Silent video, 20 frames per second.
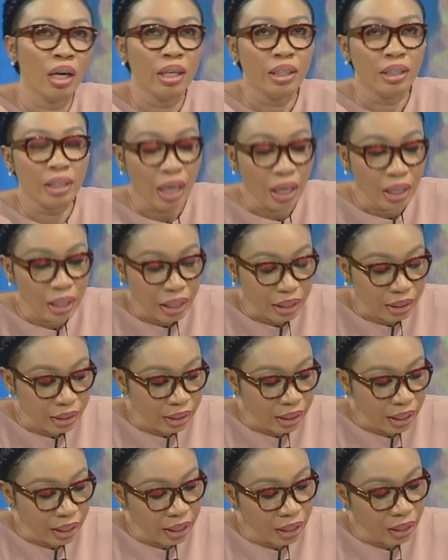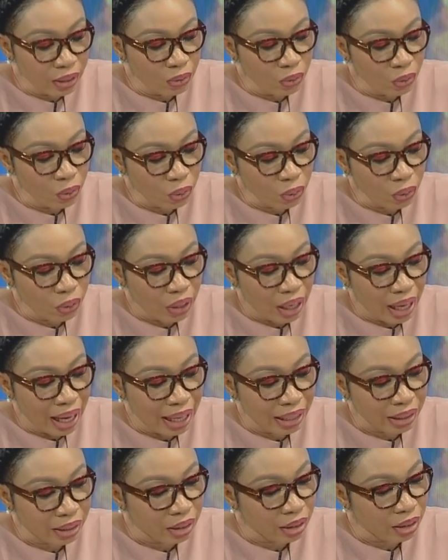Now let's take a look
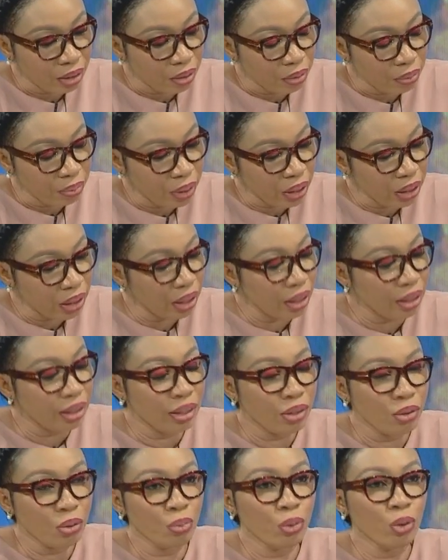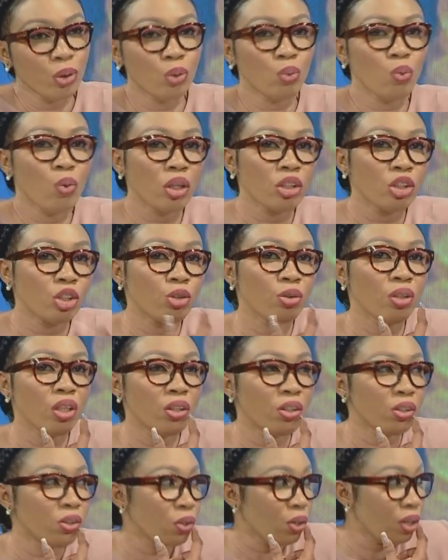at President Tinubu's $1
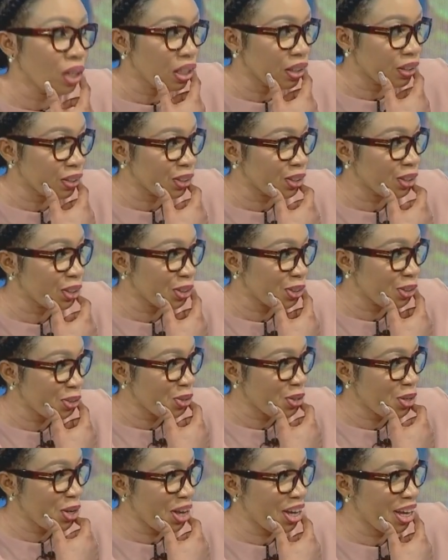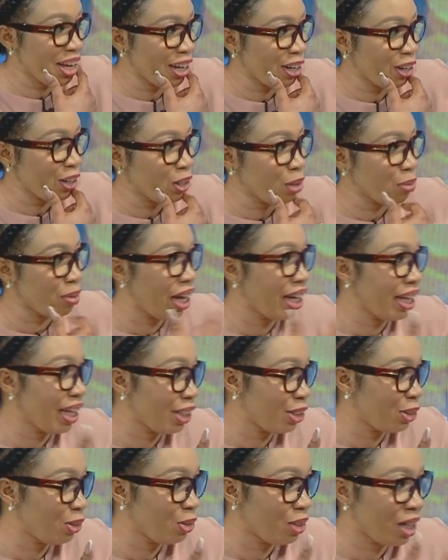trillion economy. I
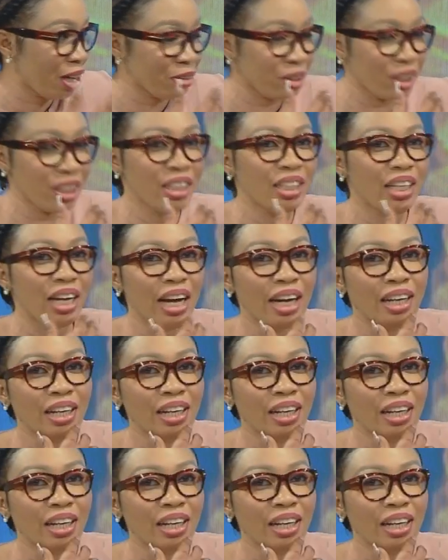guess you would have seen that.